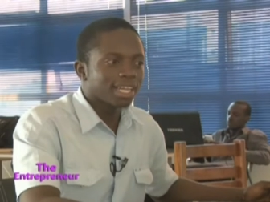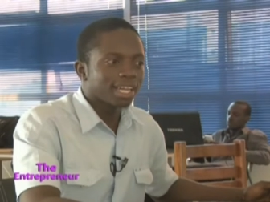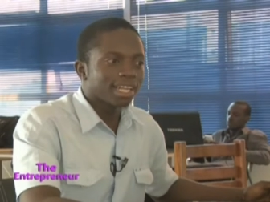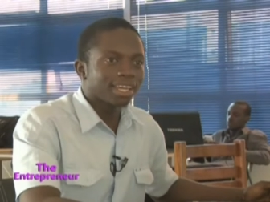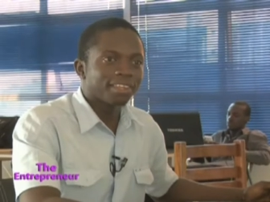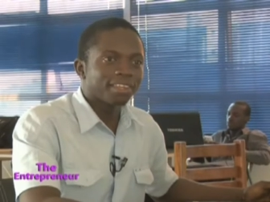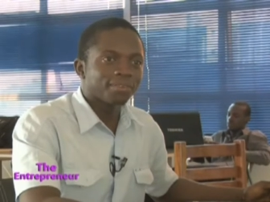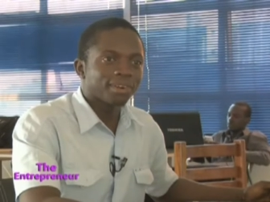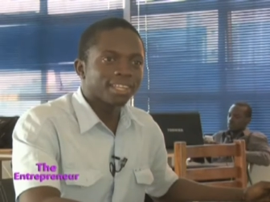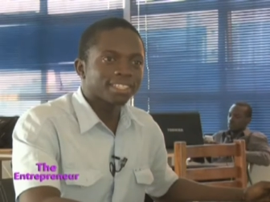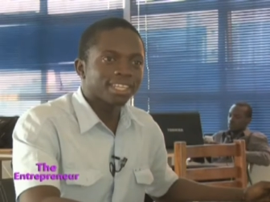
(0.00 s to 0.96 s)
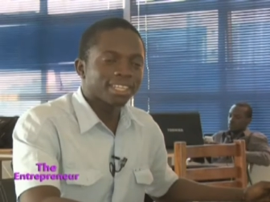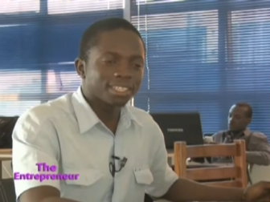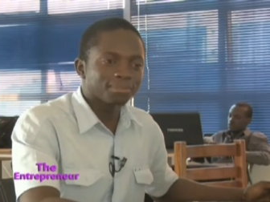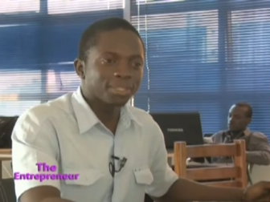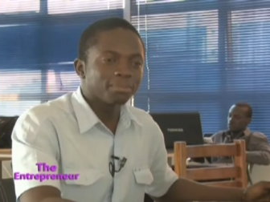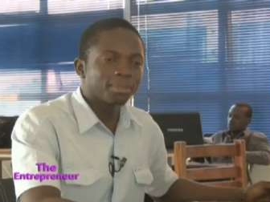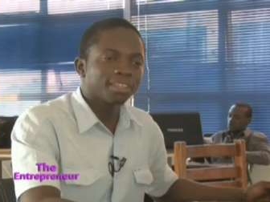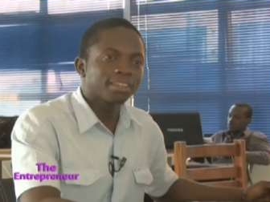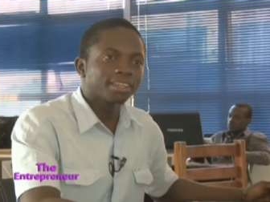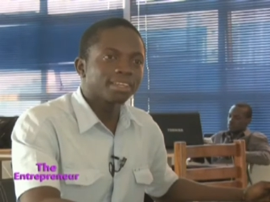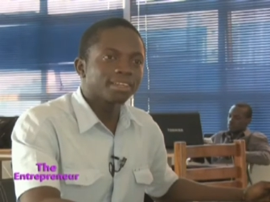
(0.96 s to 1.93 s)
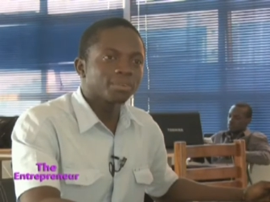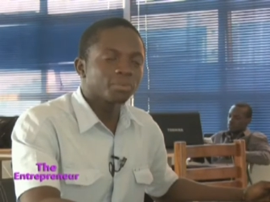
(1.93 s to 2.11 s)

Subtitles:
And I think for us that has been a big thing.